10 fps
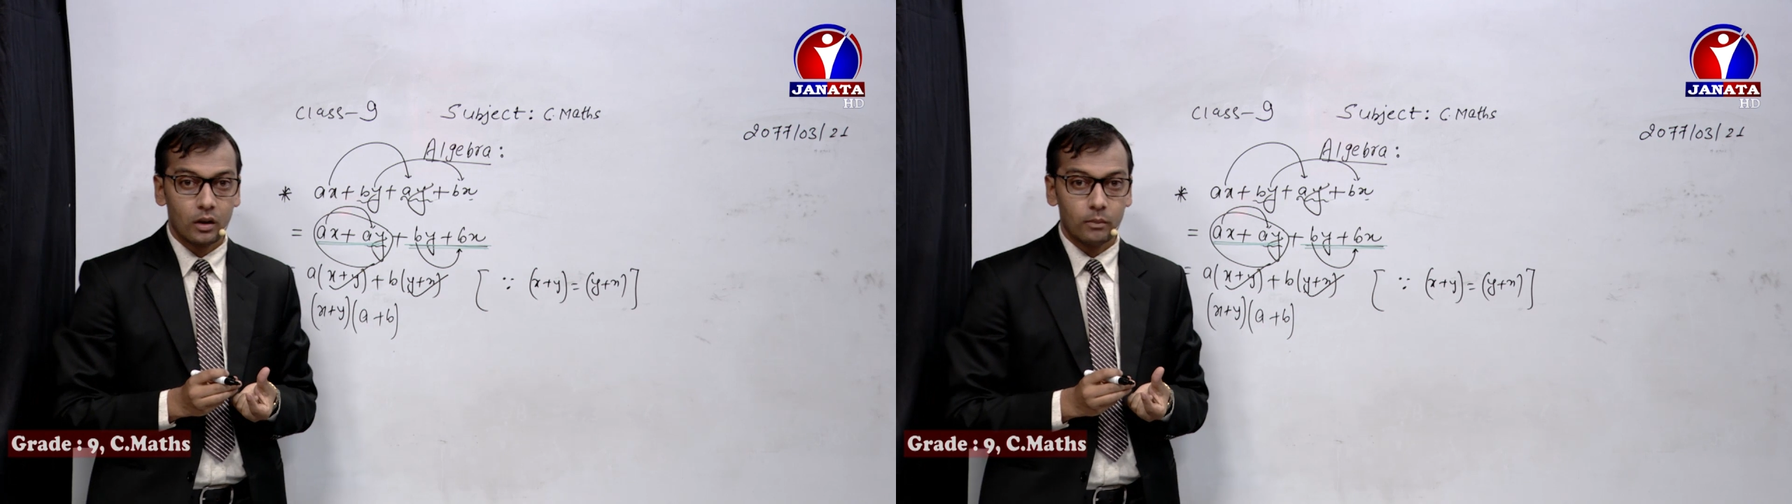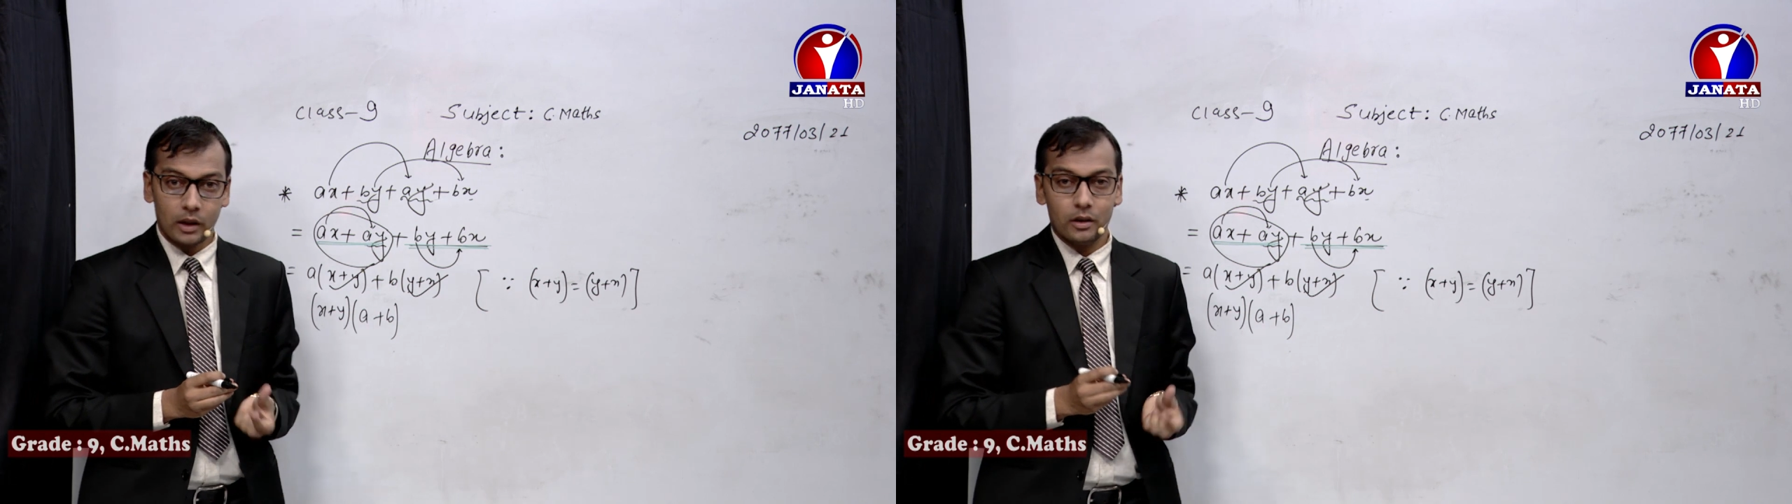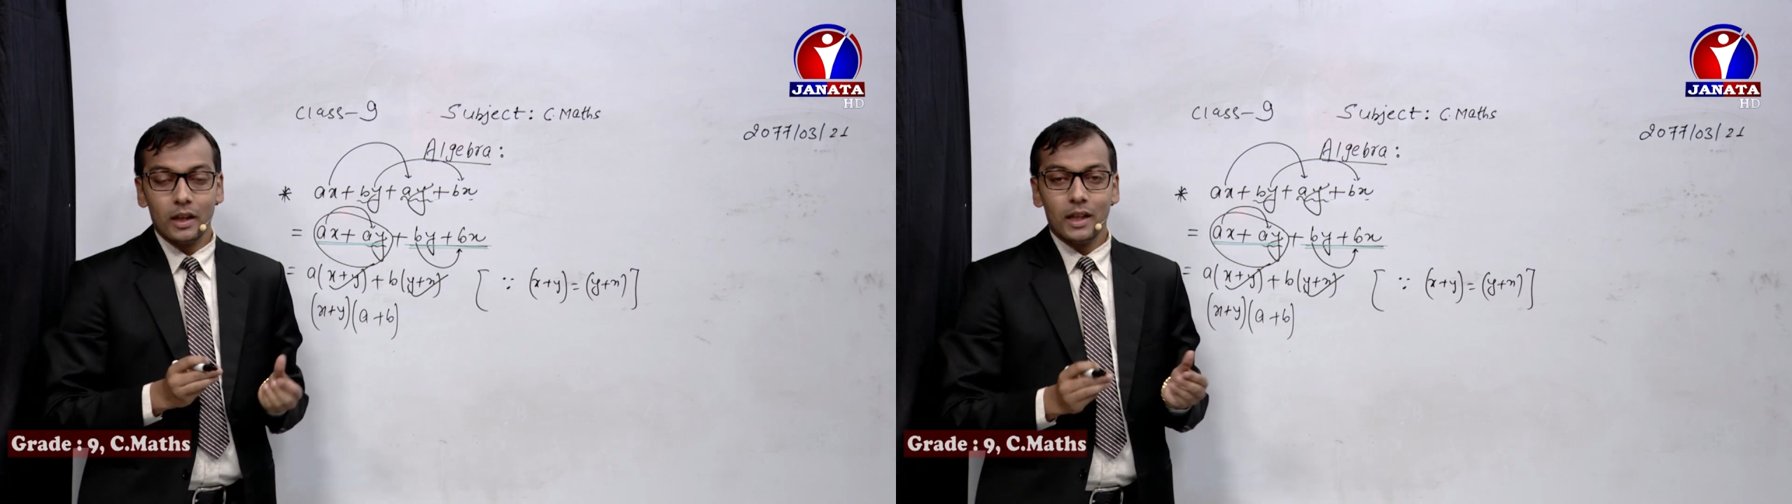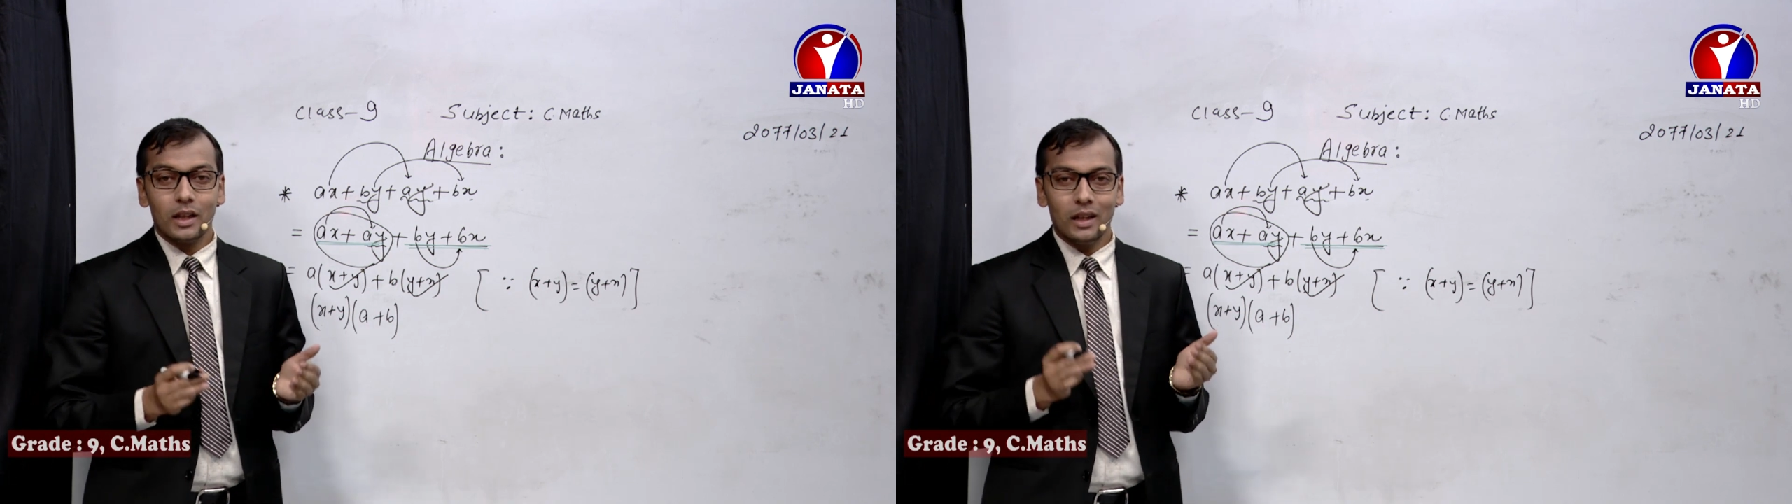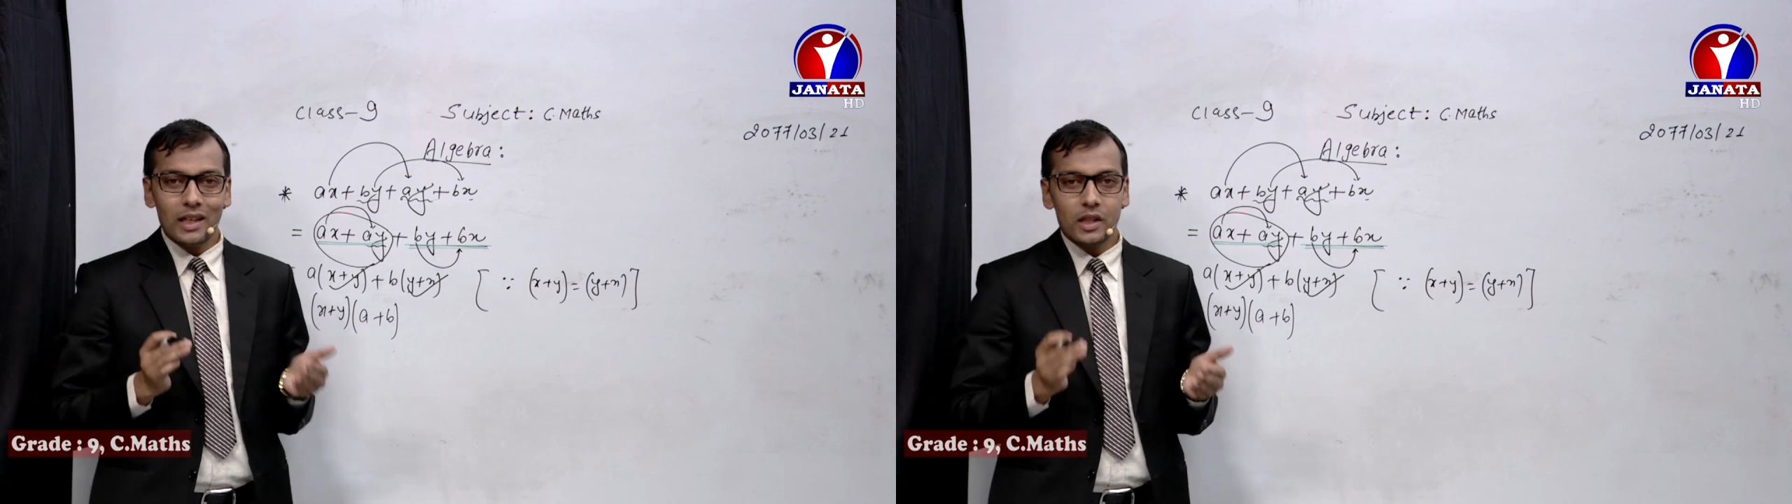But
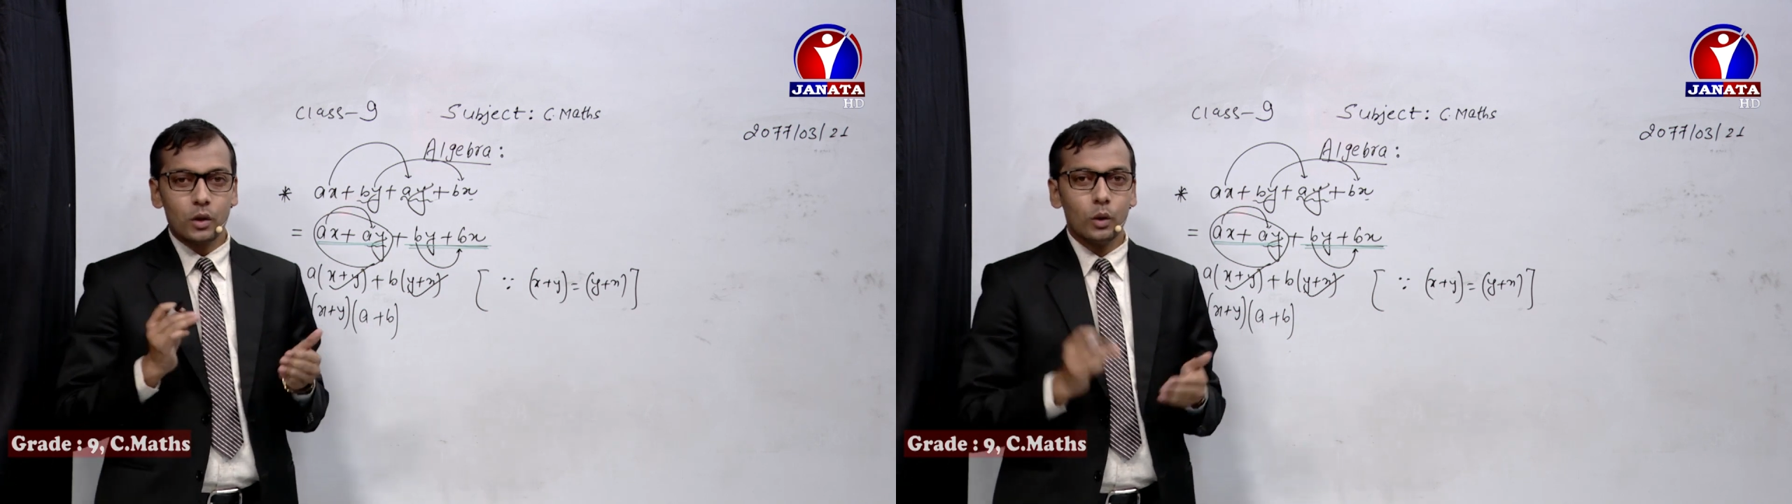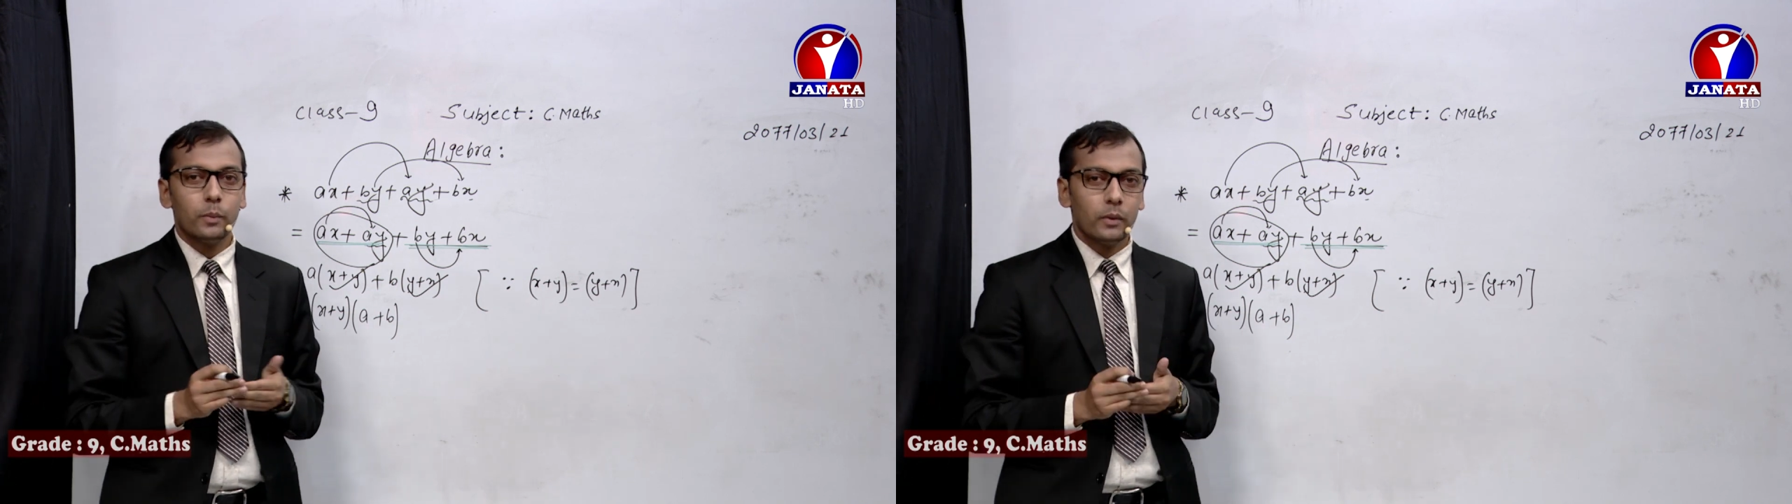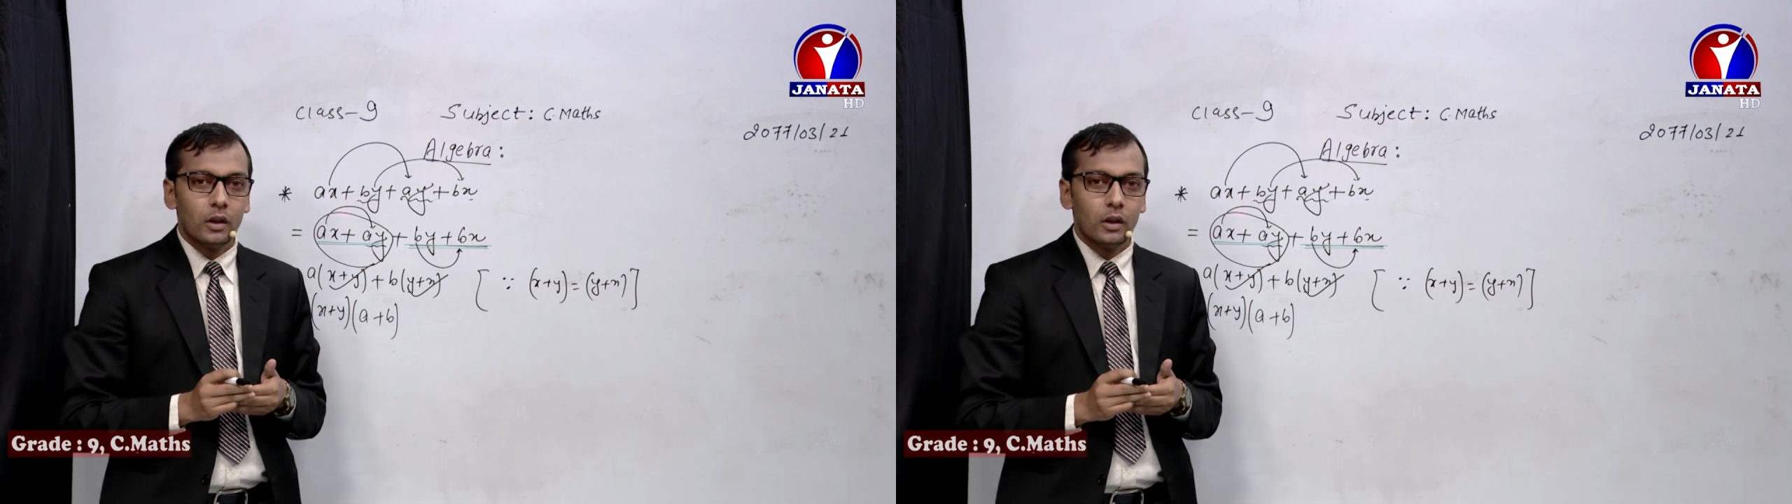each group